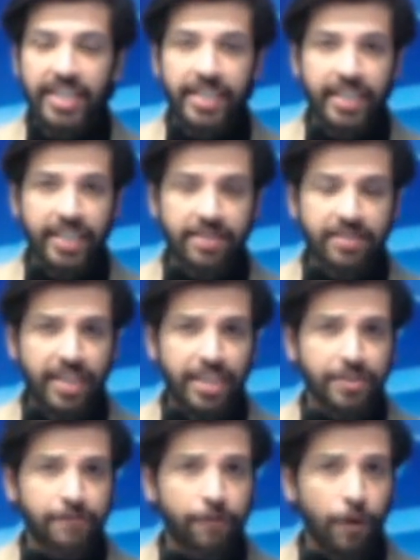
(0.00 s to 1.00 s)
India can
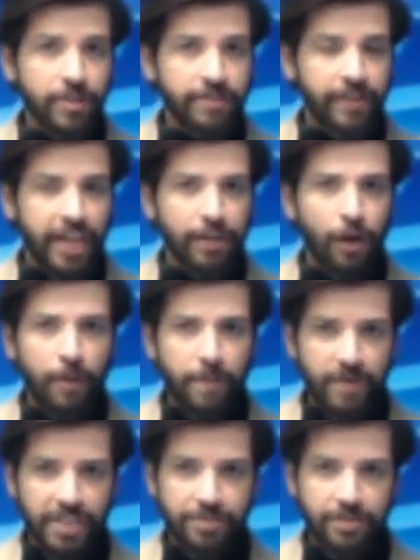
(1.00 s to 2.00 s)
stage a false flag
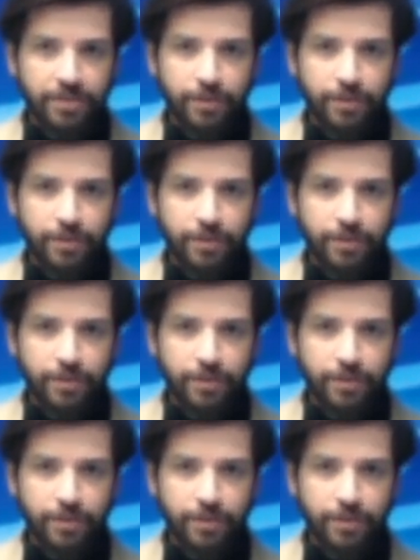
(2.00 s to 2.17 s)
operation